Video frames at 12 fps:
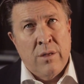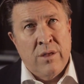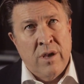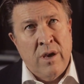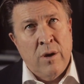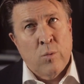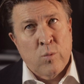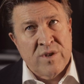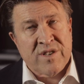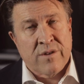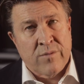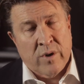the
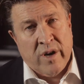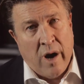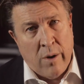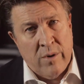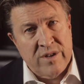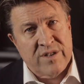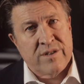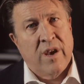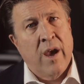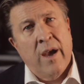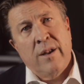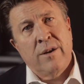risk of recurrence
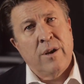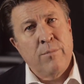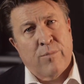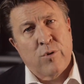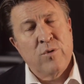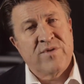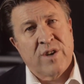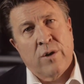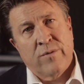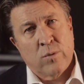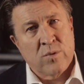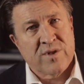and improves
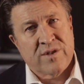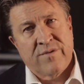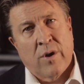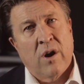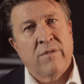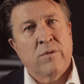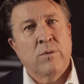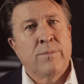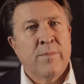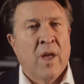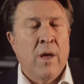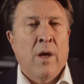overall survival.
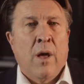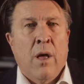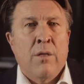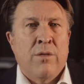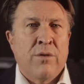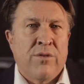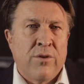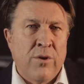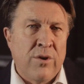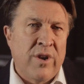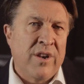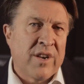The
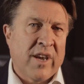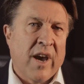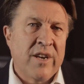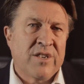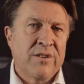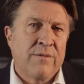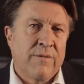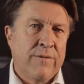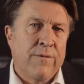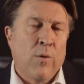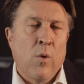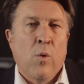third indication
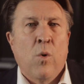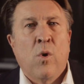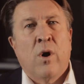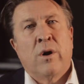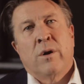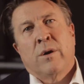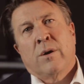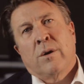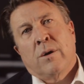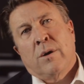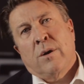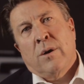for
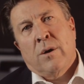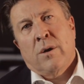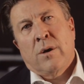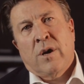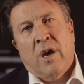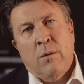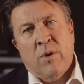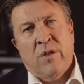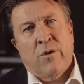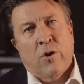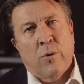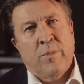
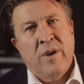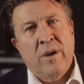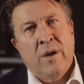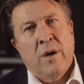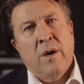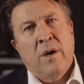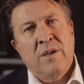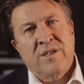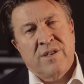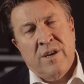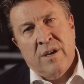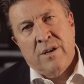chemotherapy
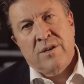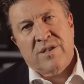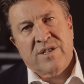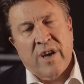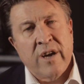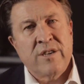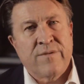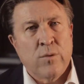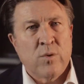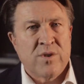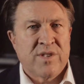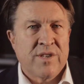is in stage
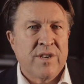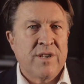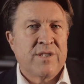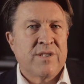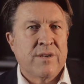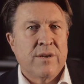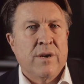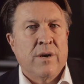4 disease.